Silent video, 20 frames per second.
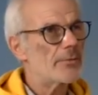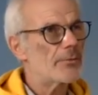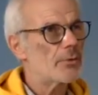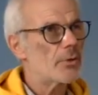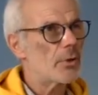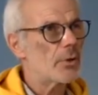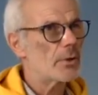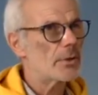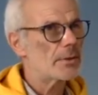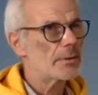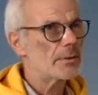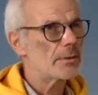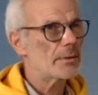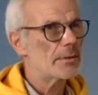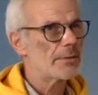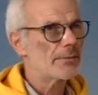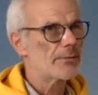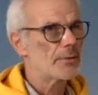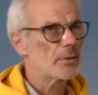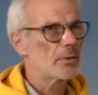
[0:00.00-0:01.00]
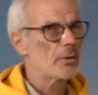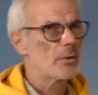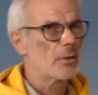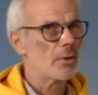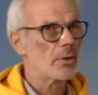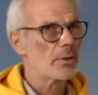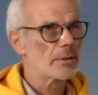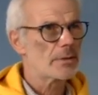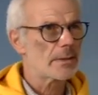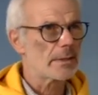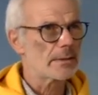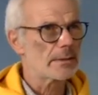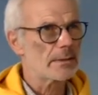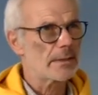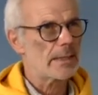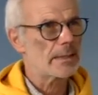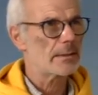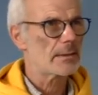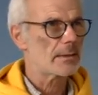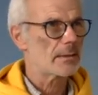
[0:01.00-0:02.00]
of course, the different laws and
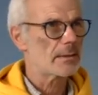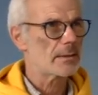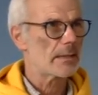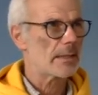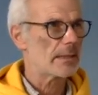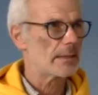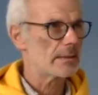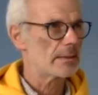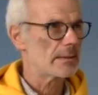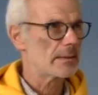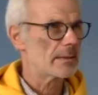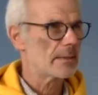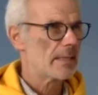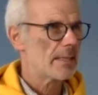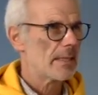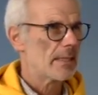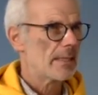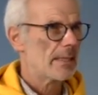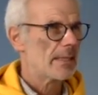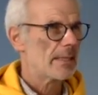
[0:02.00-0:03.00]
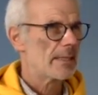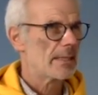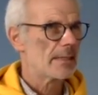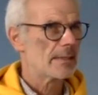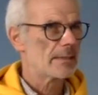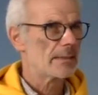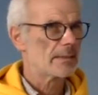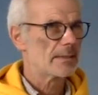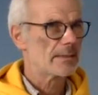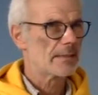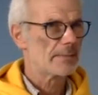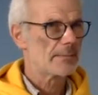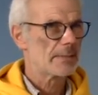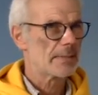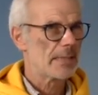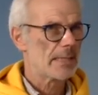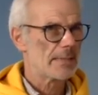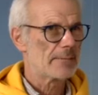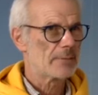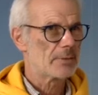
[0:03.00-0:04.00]
exercises, uh,
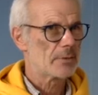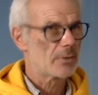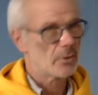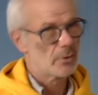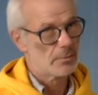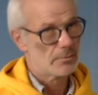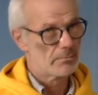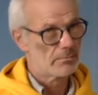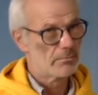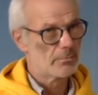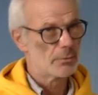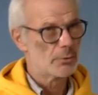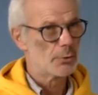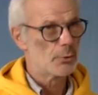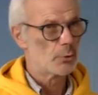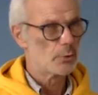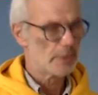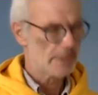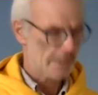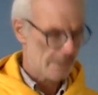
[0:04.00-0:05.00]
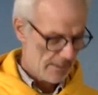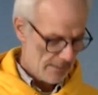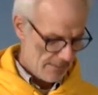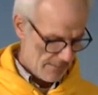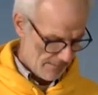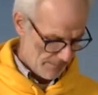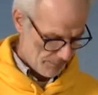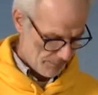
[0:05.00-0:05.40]
sometimes usually